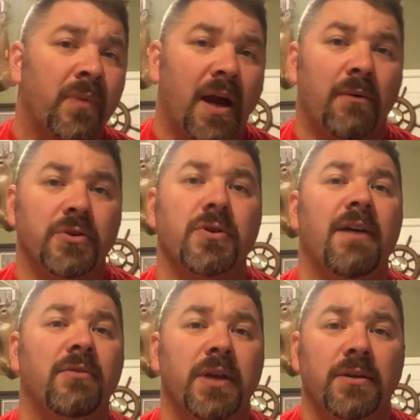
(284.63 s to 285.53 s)
I would
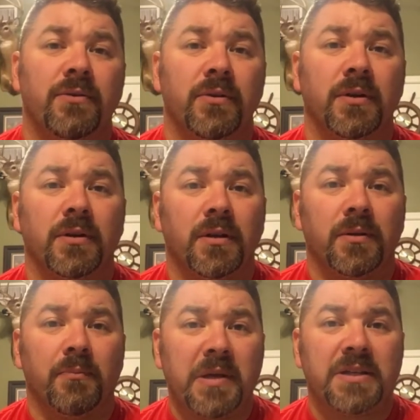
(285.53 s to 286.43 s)
travel down to the
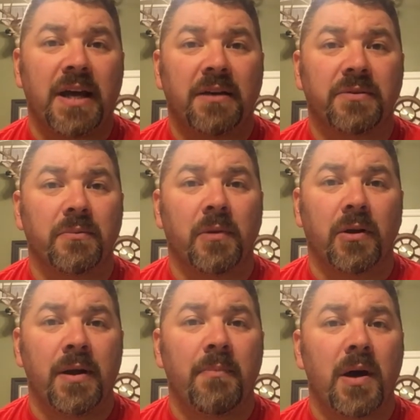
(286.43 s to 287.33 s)
beach house with my
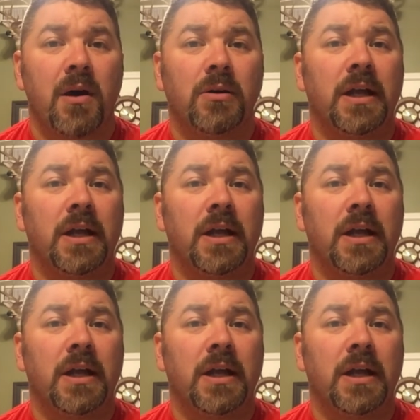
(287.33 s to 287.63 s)
grandpa,